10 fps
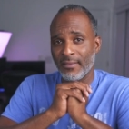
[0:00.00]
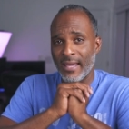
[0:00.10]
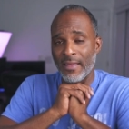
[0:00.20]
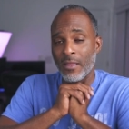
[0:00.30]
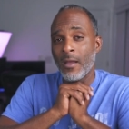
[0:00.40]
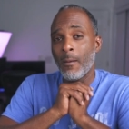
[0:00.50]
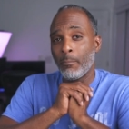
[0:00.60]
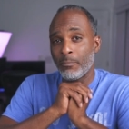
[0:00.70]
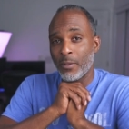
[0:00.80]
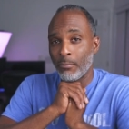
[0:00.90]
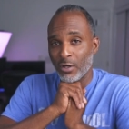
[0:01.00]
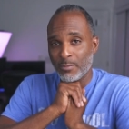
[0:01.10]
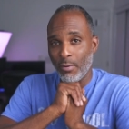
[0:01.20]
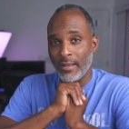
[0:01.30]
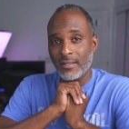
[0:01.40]
that the books
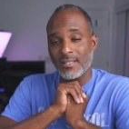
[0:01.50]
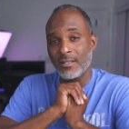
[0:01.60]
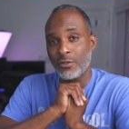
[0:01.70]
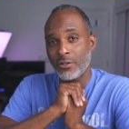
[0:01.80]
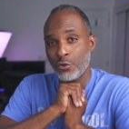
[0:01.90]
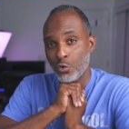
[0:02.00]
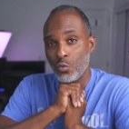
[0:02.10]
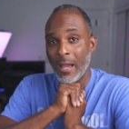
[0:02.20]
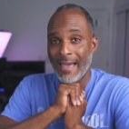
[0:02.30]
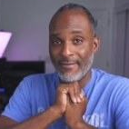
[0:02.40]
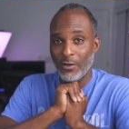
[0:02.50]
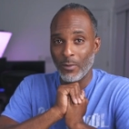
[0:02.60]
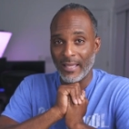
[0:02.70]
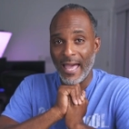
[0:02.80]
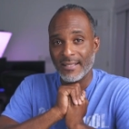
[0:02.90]
products do have a
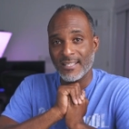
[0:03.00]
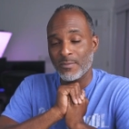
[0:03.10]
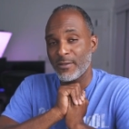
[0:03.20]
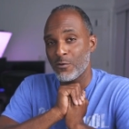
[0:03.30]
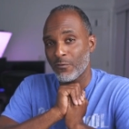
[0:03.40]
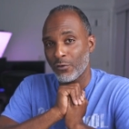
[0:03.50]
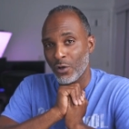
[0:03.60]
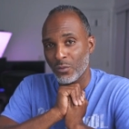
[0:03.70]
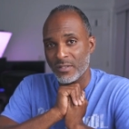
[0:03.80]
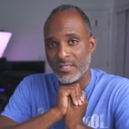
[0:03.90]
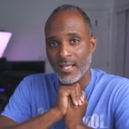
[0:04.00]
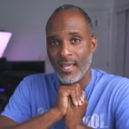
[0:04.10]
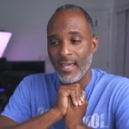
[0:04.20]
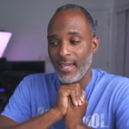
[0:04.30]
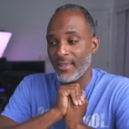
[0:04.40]
quick access menu for notes
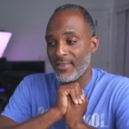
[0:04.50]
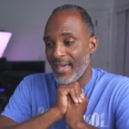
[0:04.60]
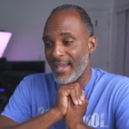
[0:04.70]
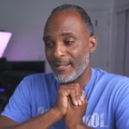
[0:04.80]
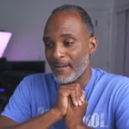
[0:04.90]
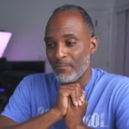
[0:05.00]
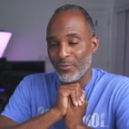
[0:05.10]
and that,